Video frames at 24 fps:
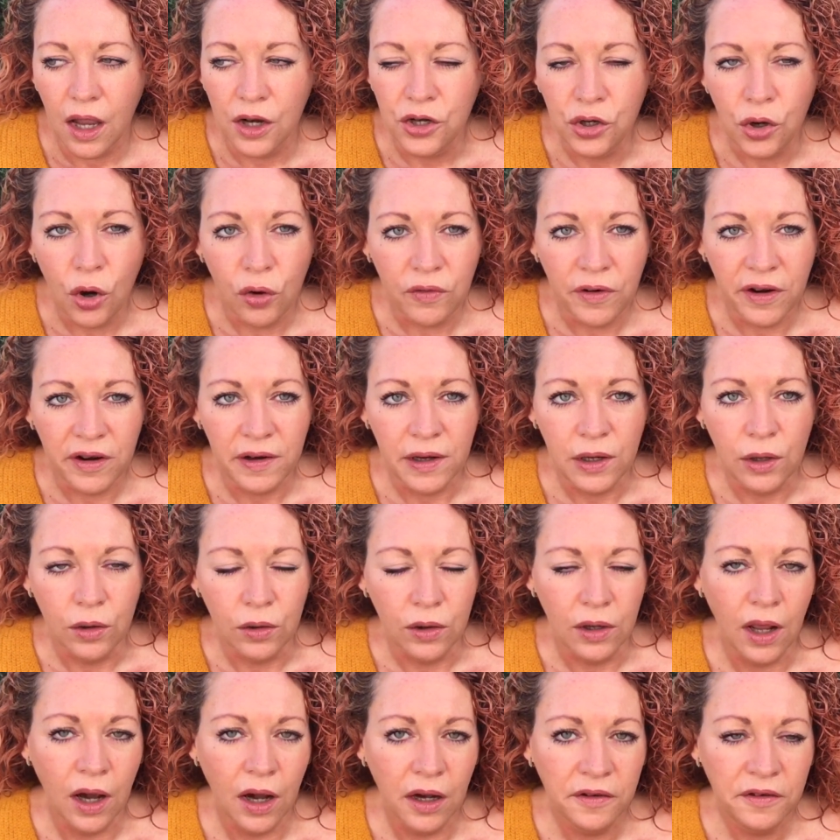not very
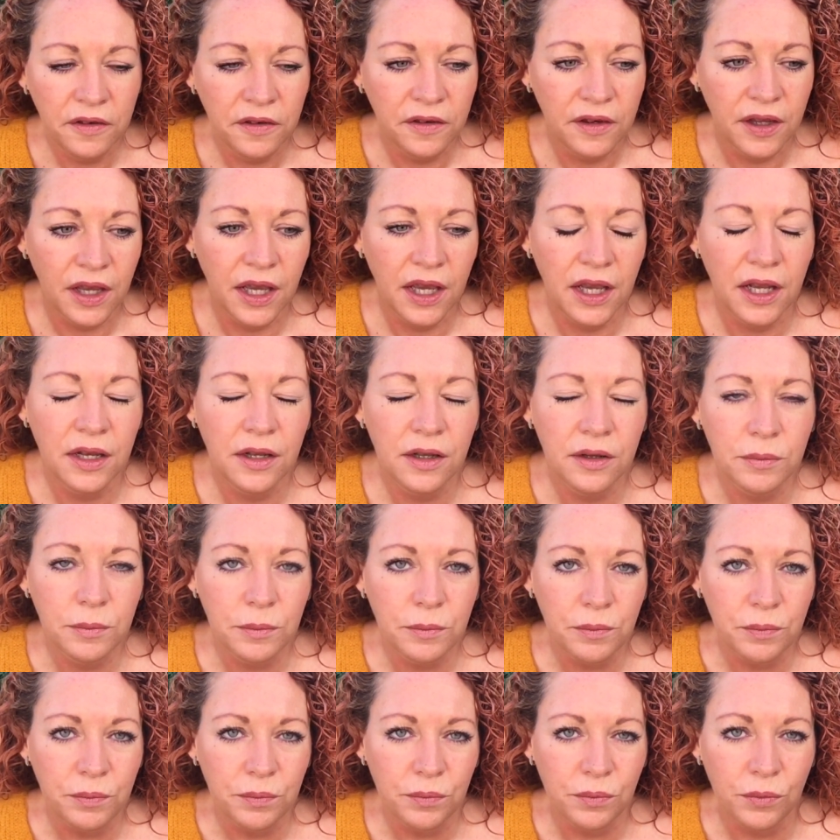long lasting,
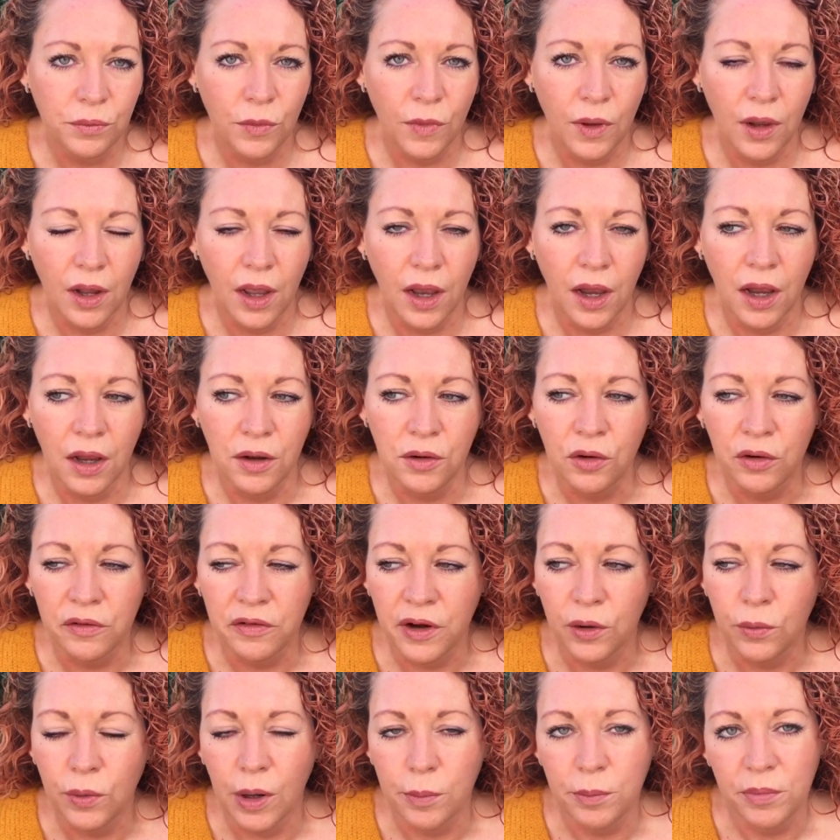uh, not
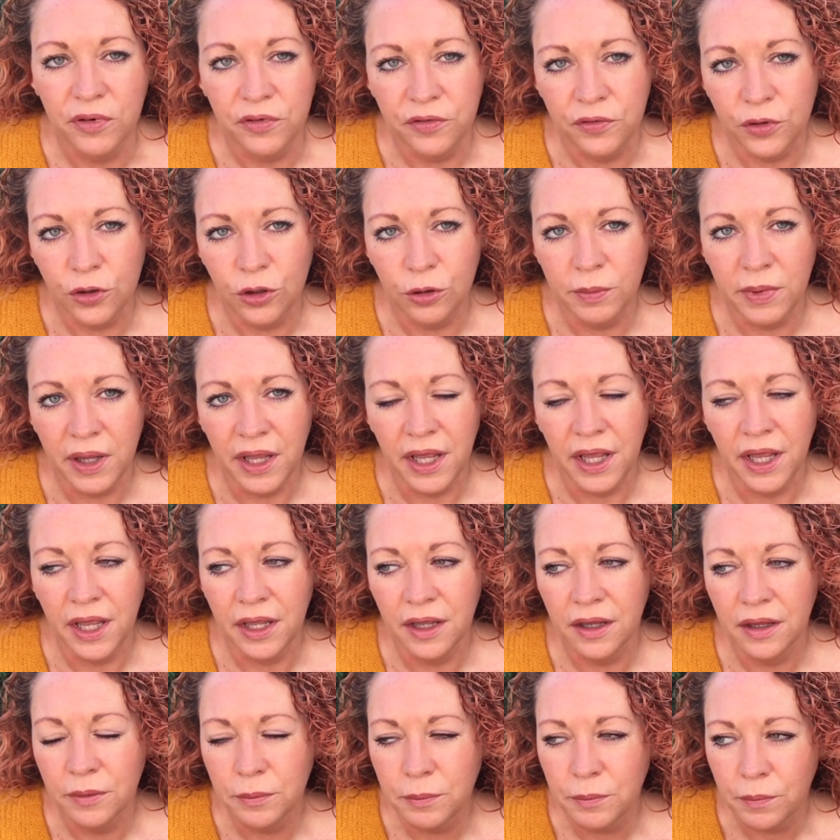very well
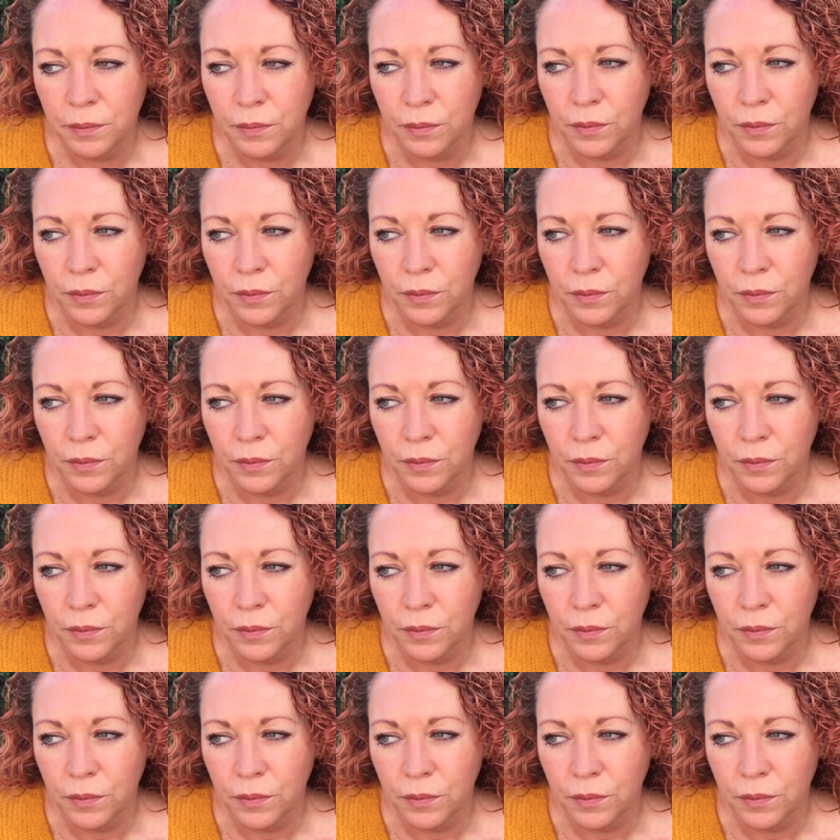performing,